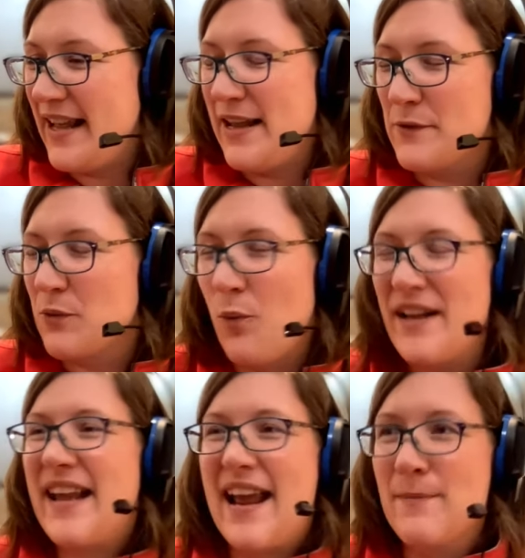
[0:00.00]
It was
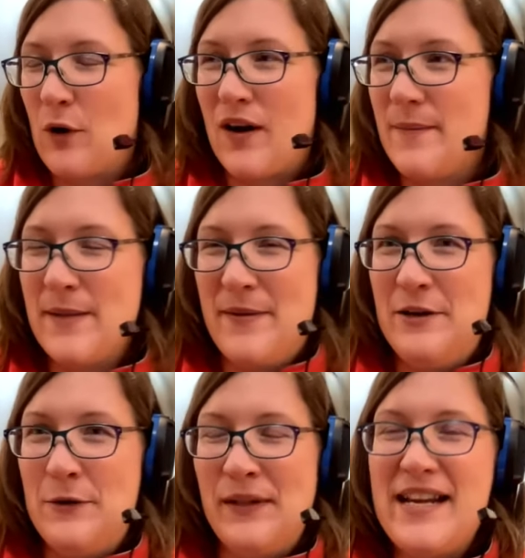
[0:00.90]
one of the Animal Crossing, it might have been
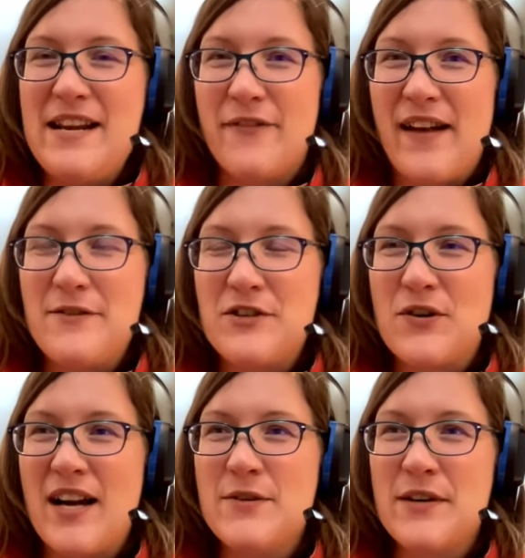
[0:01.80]
New Leaf, and I was
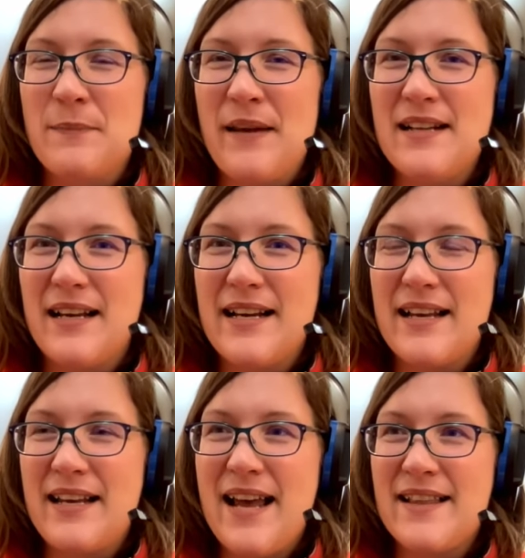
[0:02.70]
trying to explain like,
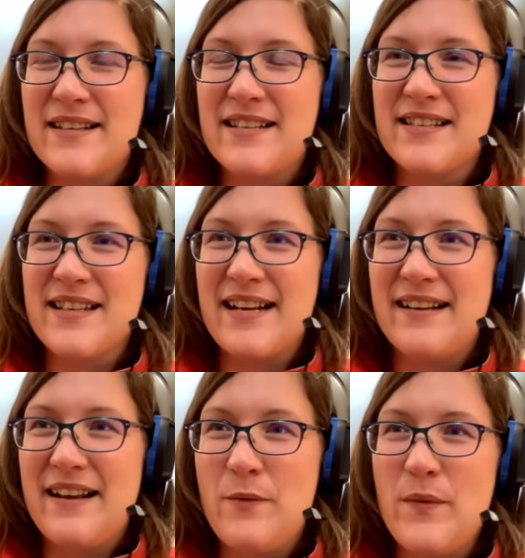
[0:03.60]
yeah, this is like,
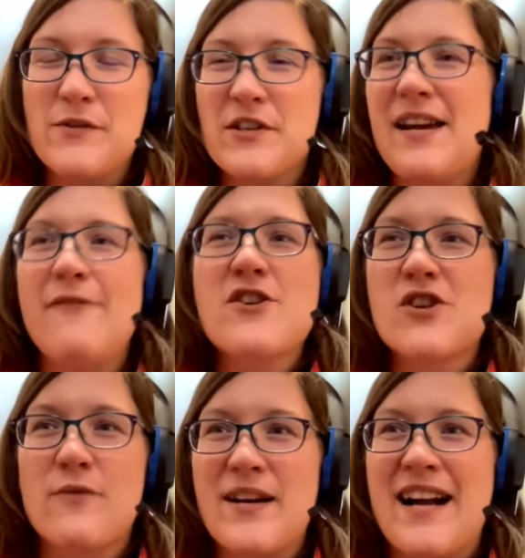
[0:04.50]
it was a
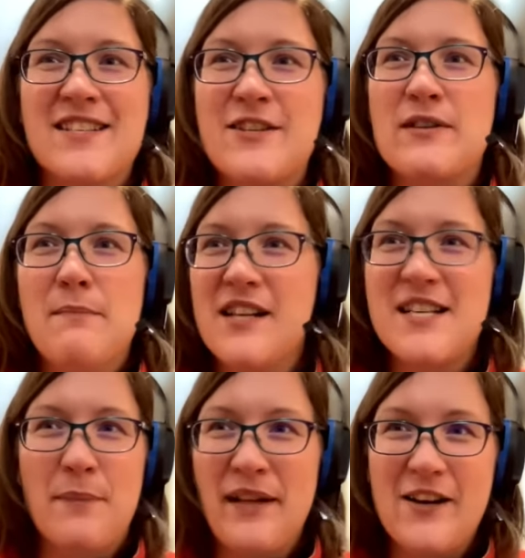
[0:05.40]
definition of what constitutes a
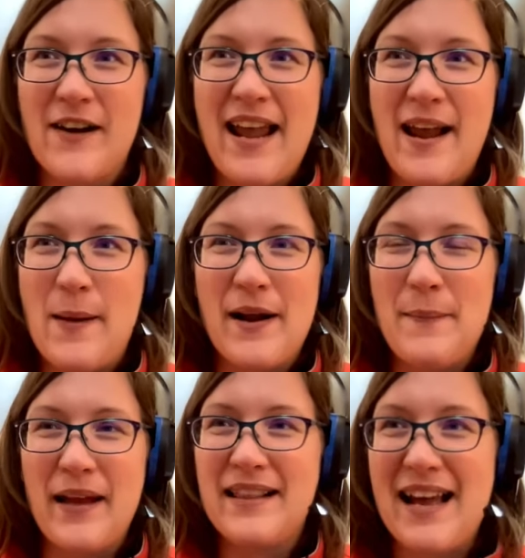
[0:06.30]
multiplayer game, and
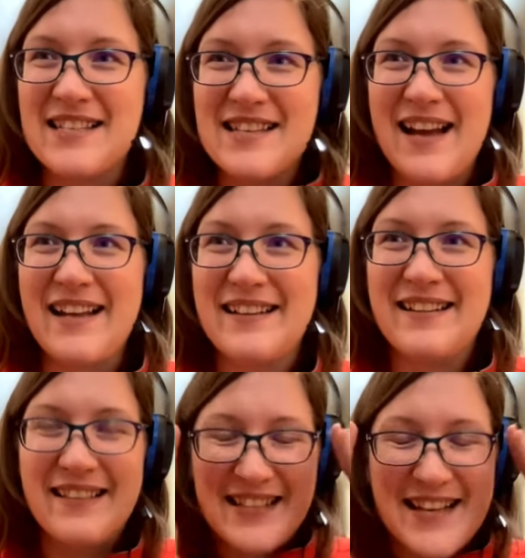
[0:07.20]
I'm like, that's not
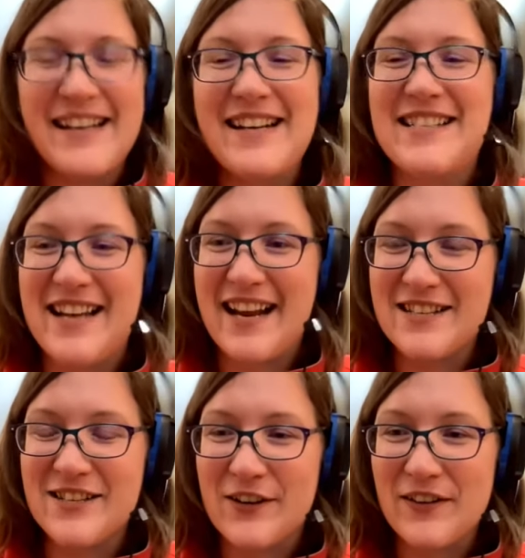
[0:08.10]
an easy
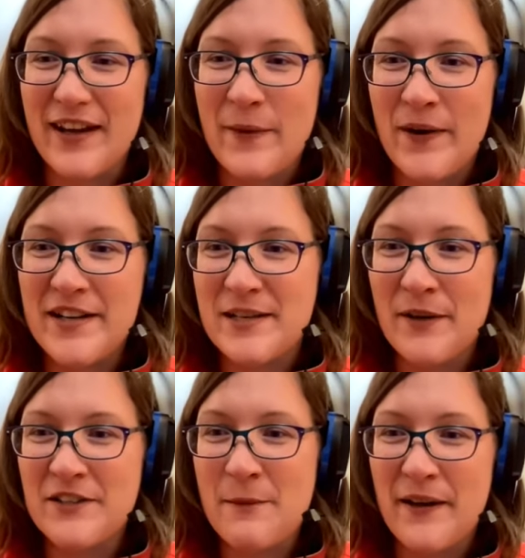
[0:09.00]
answer. Like, what is a
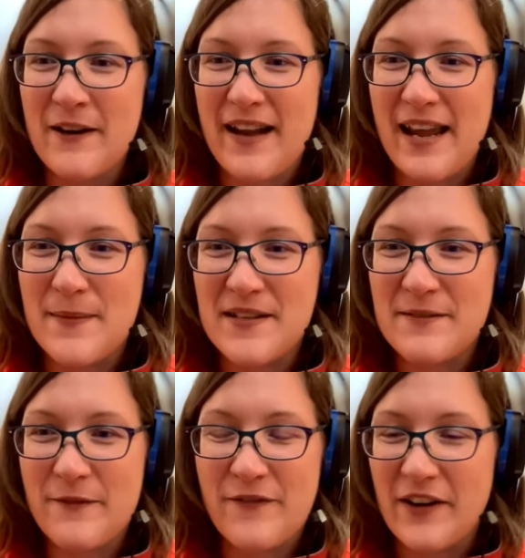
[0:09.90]
multiplayer game
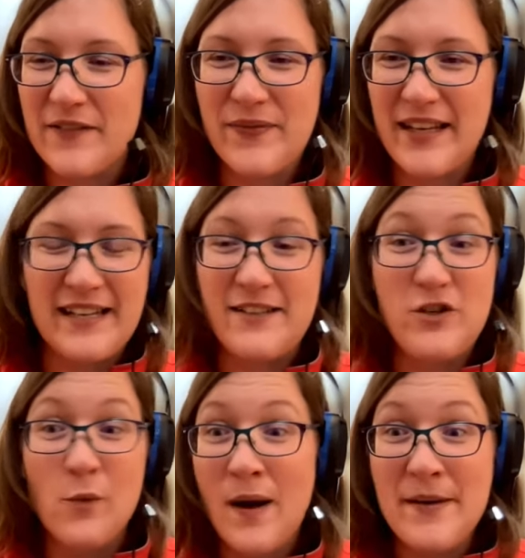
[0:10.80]
is very, like, do
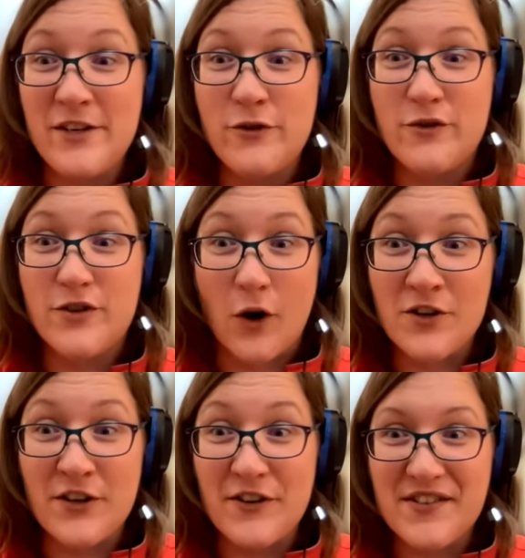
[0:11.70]
you want me to do Dark
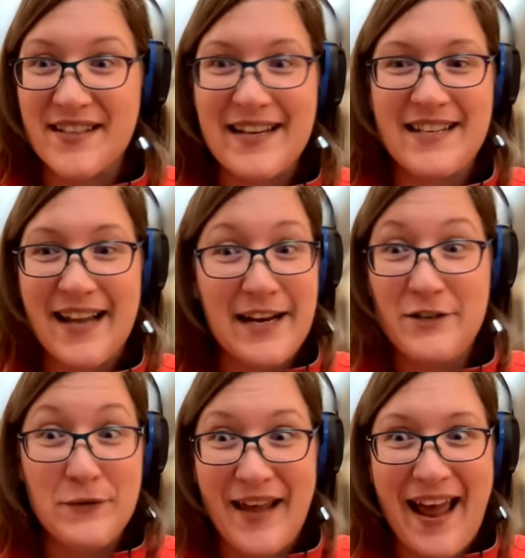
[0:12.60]
Souls? Like, cause I can
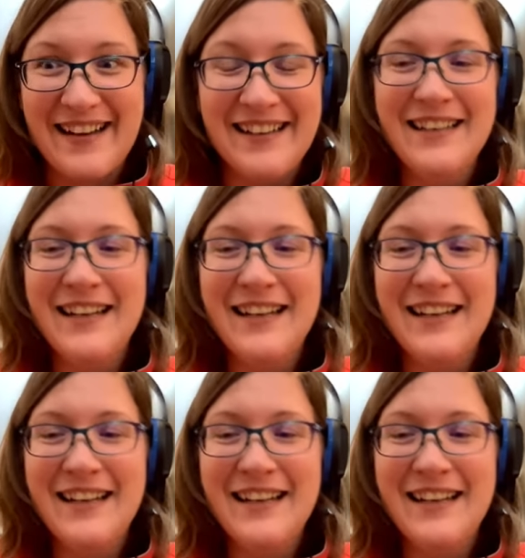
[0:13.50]
do that.